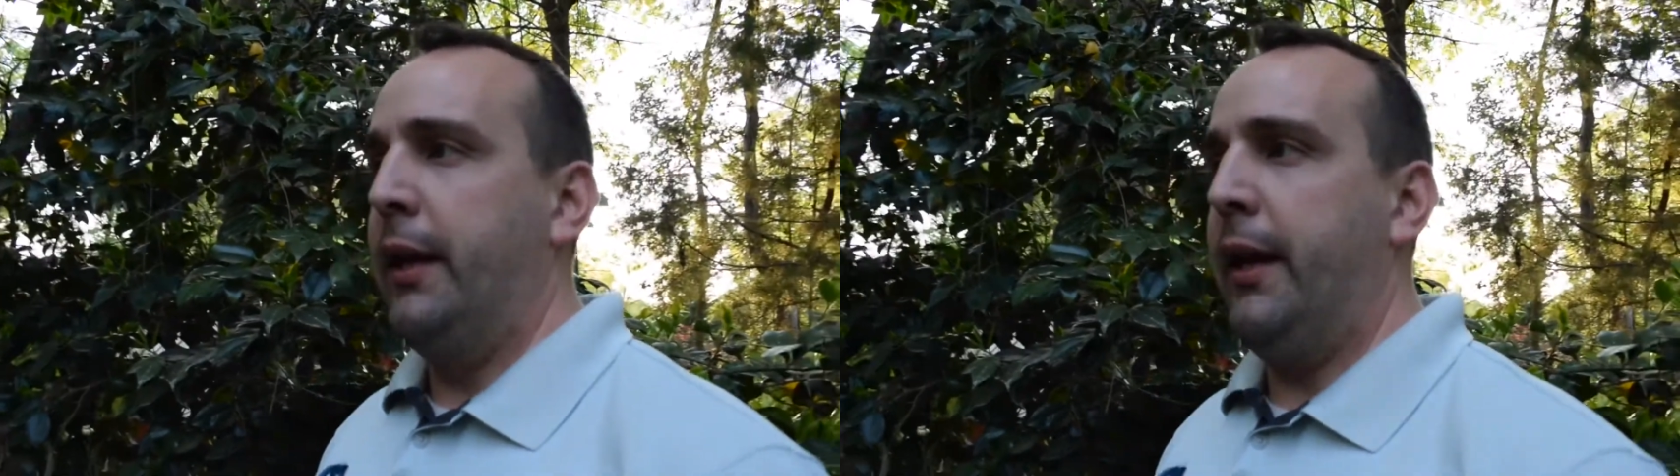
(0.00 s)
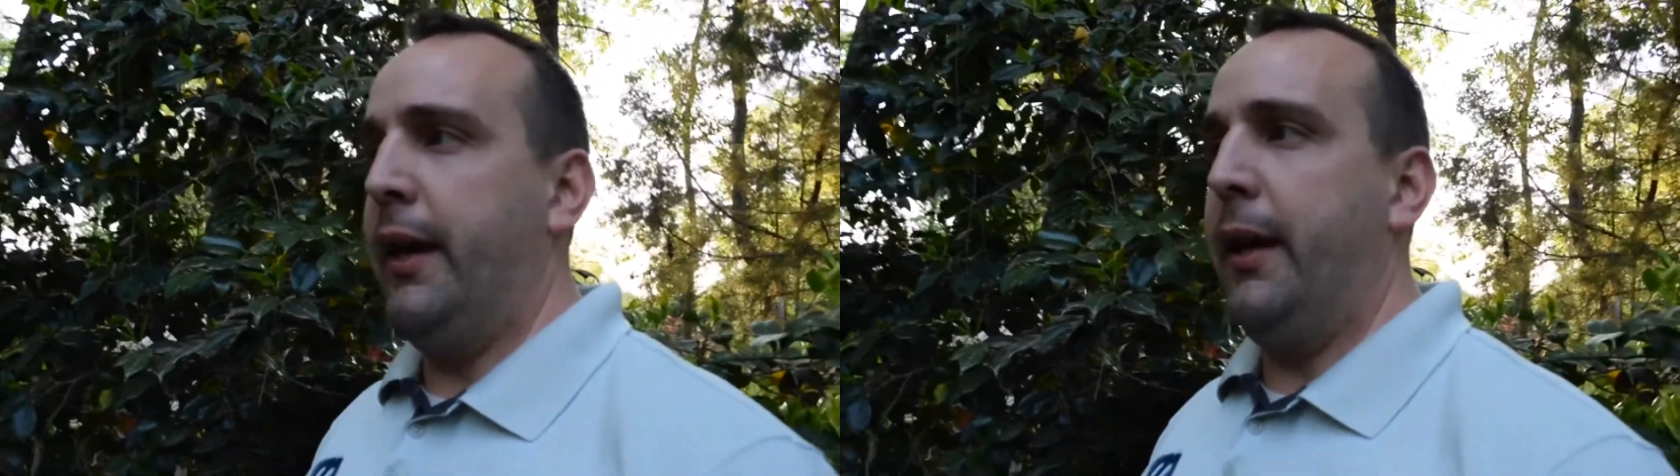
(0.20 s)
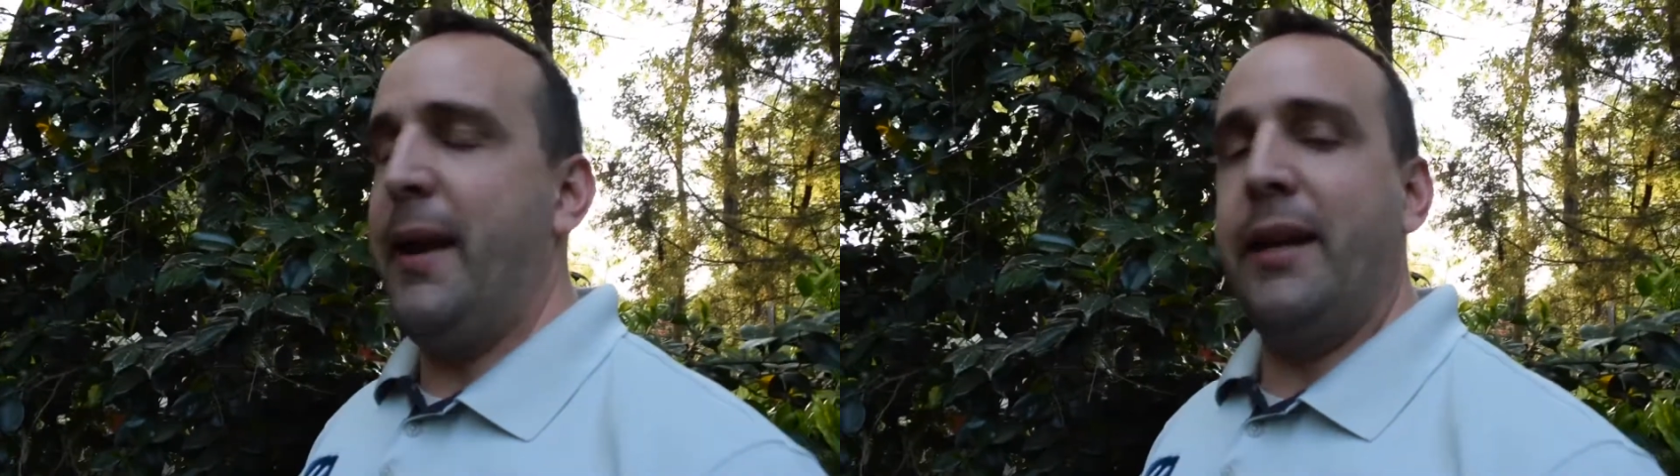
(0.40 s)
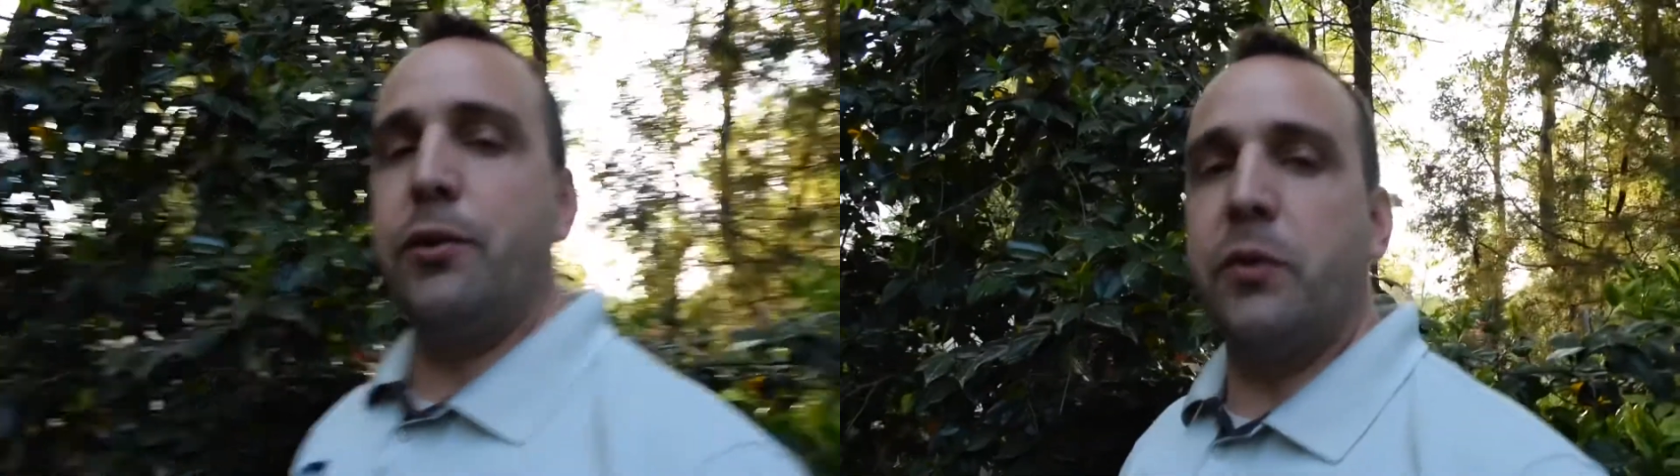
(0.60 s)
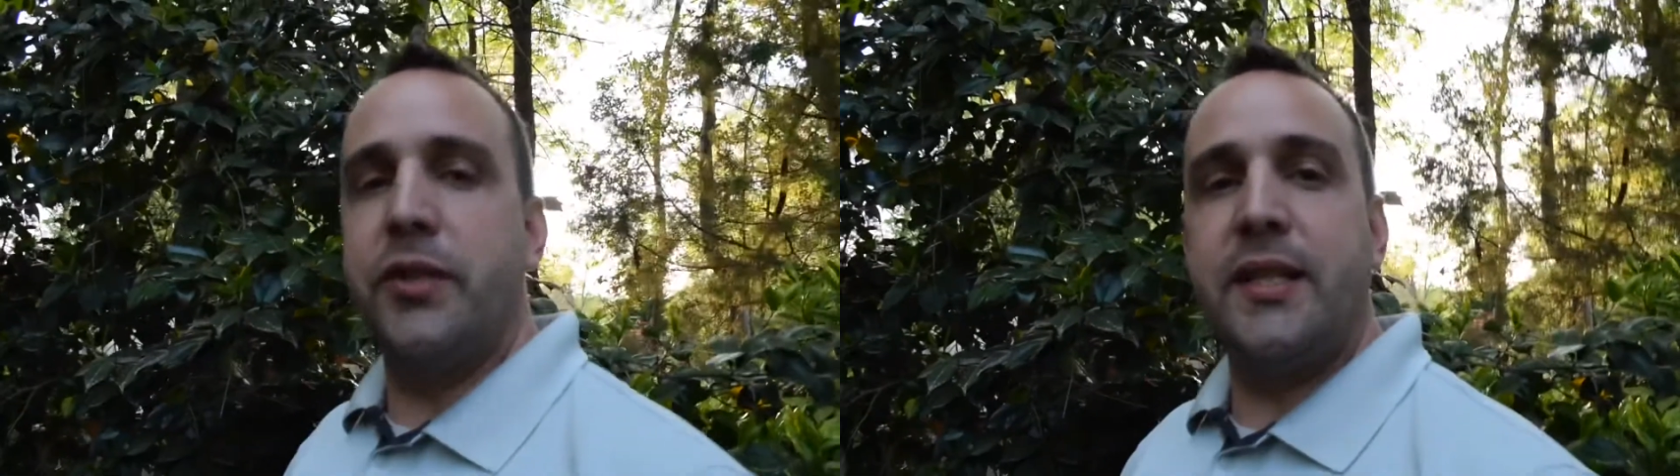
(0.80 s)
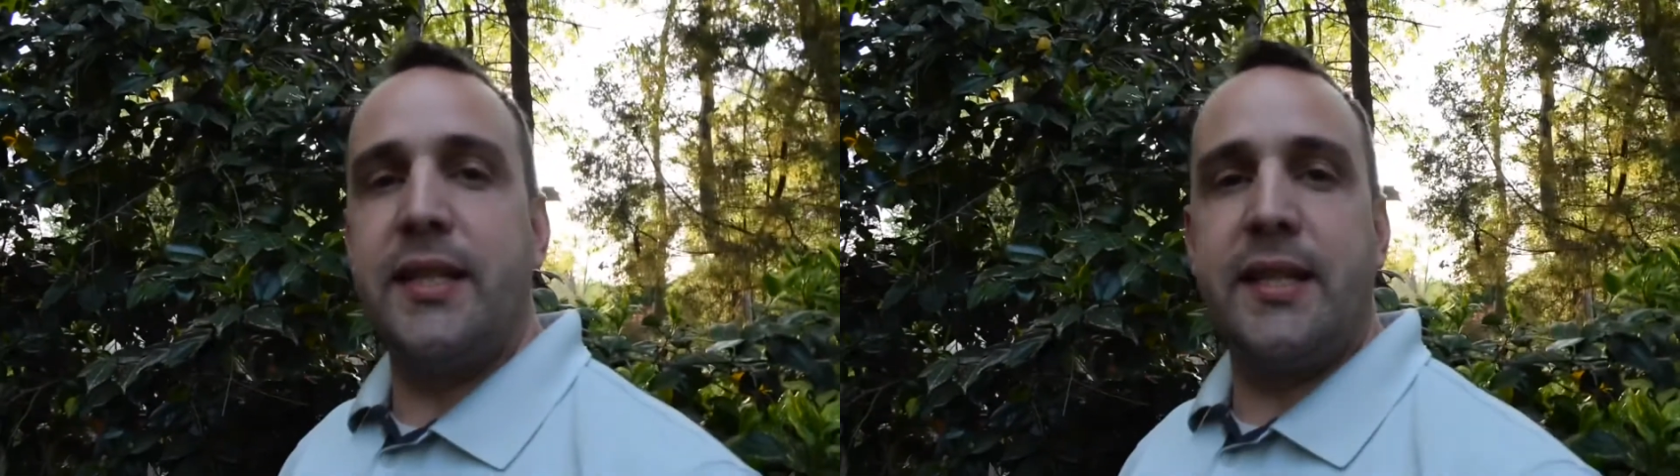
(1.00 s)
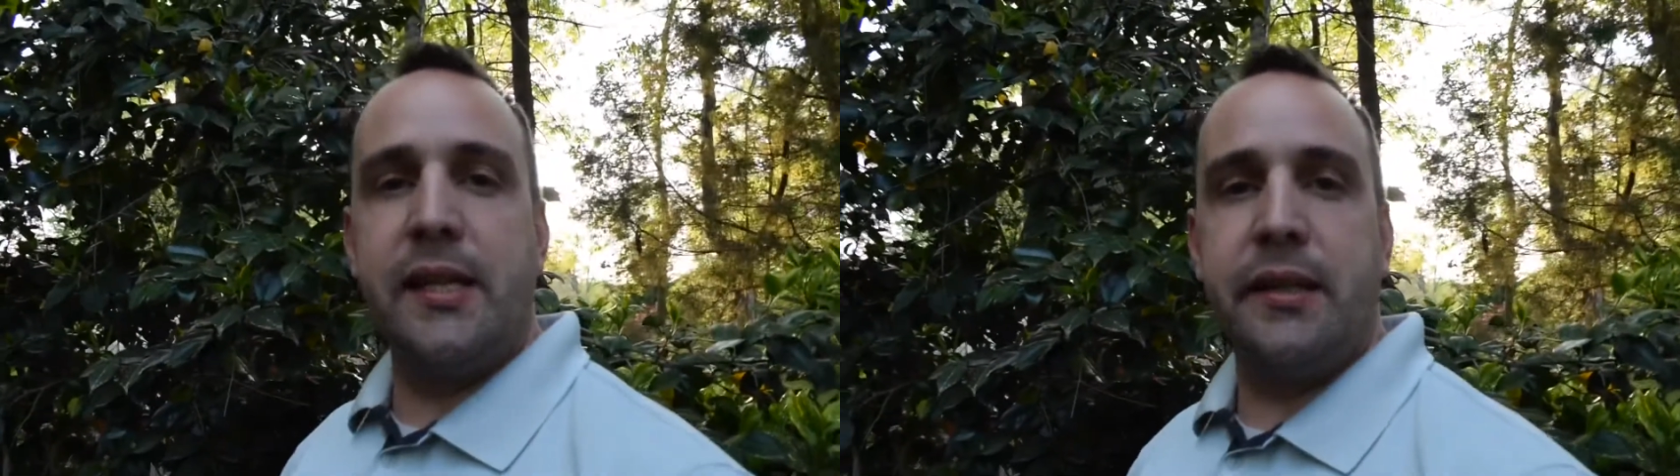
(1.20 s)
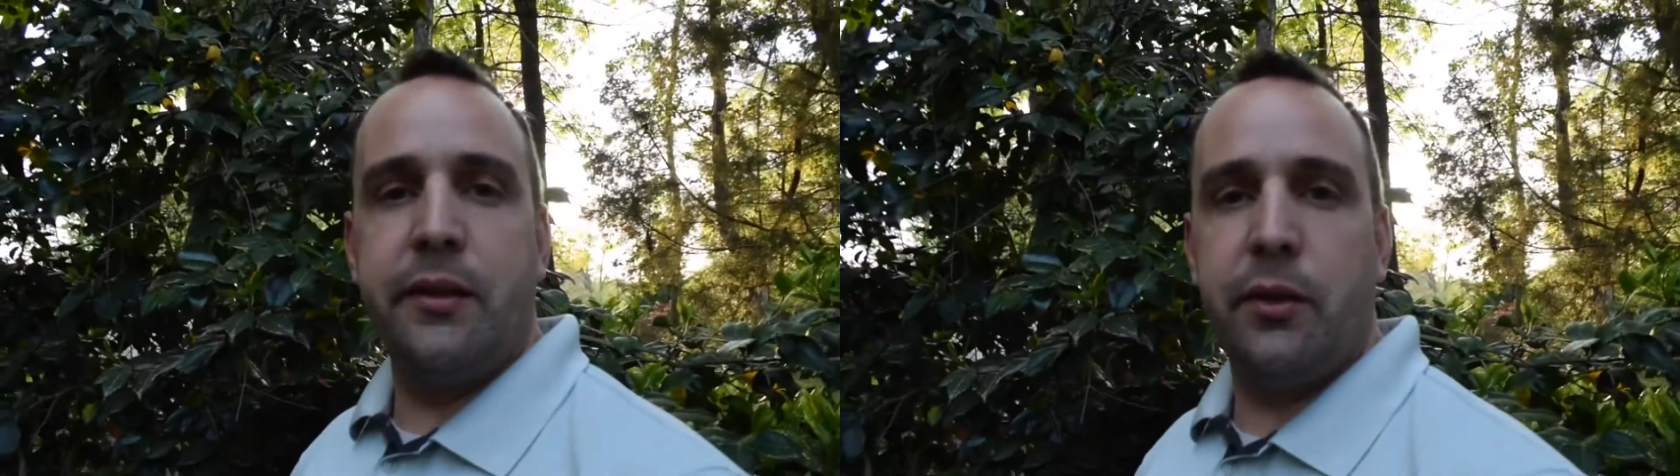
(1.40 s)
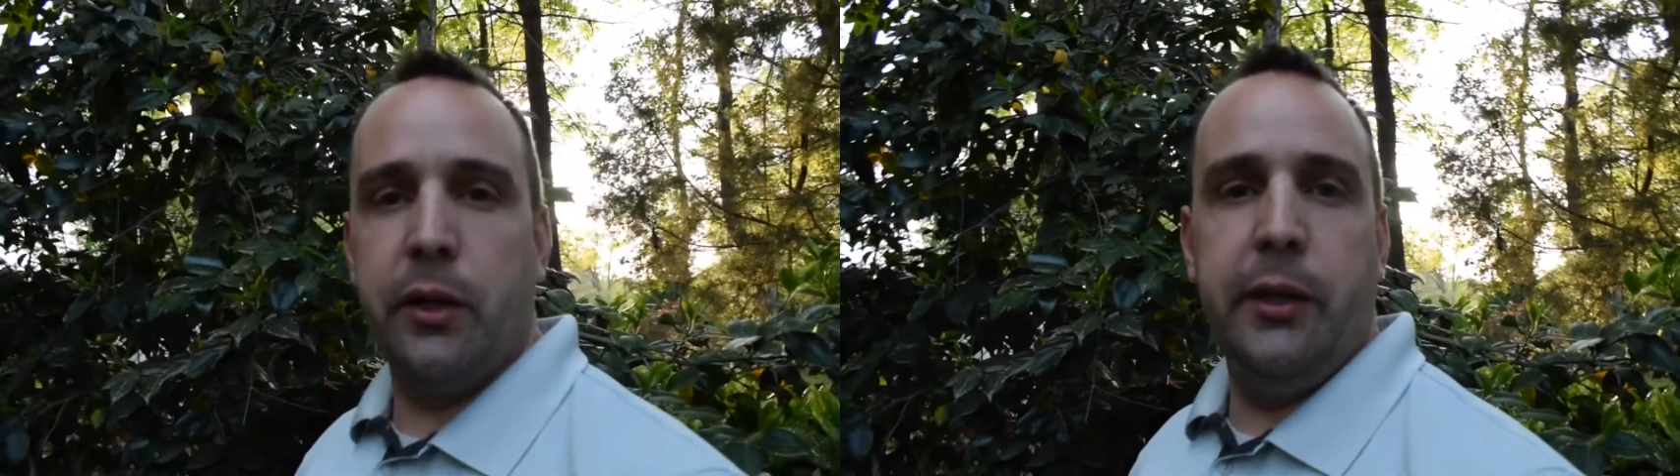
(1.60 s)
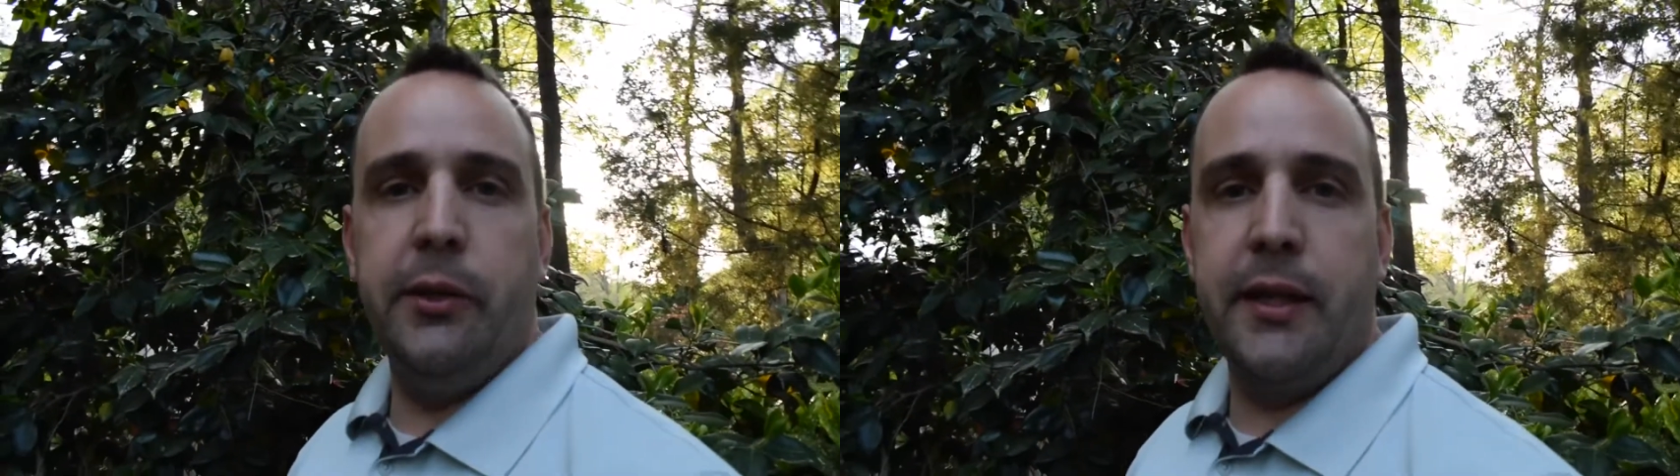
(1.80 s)
any sorts of diseases or
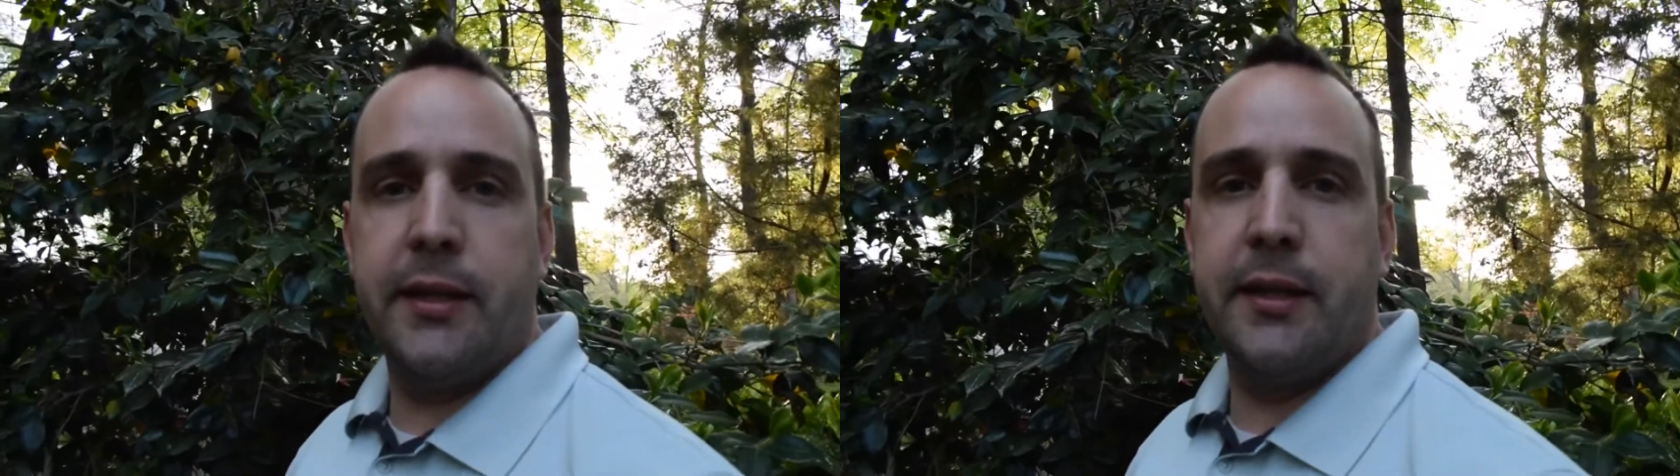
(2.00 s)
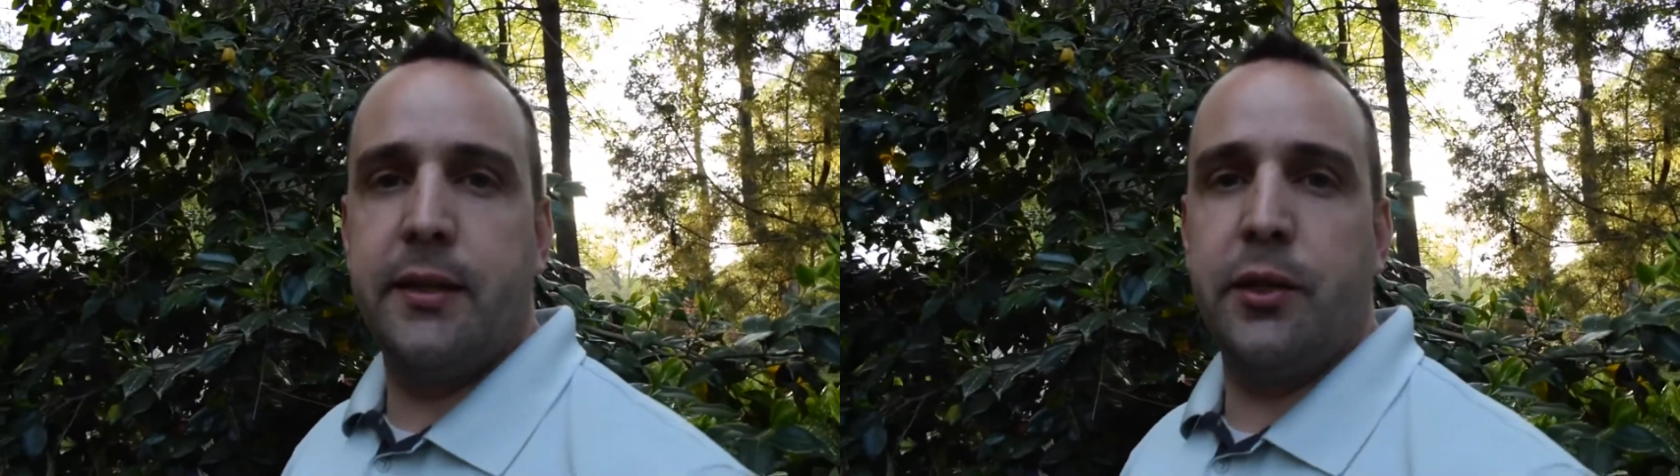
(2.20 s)
illnesses.